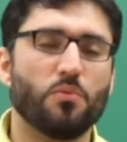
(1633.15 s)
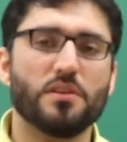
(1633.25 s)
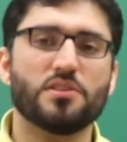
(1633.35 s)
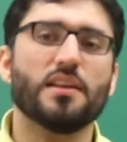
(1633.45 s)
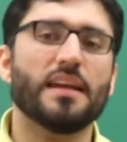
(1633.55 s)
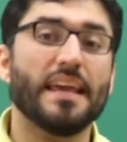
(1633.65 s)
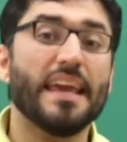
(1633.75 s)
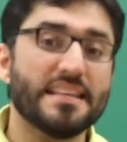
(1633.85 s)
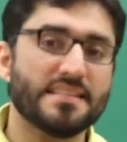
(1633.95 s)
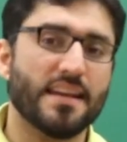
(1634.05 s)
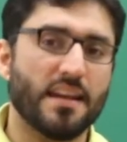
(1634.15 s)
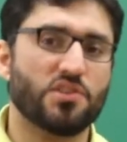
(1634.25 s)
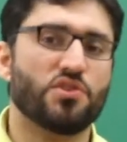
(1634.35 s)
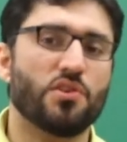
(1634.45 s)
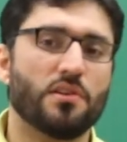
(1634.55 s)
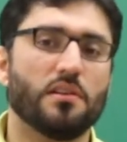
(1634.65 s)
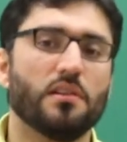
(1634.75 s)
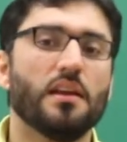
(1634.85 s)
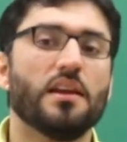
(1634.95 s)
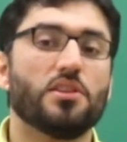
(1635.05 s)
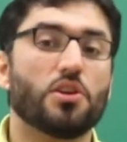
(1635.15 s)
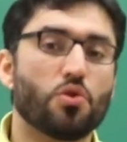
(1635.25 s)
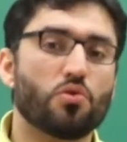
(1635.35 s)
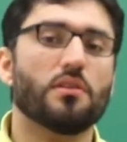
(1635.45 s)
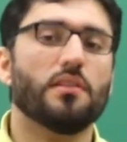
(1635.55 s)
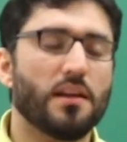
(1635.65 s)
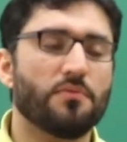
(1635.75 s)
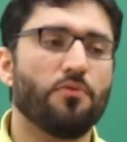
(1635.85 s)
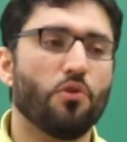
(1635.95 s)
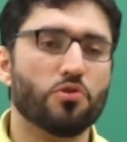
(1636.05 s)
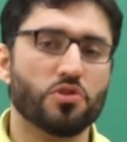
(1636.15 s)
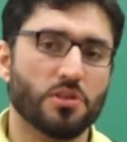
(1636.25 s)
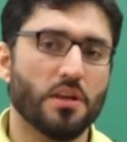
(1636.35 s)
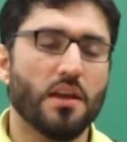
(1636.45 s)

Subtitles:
which there is an external, the total net force.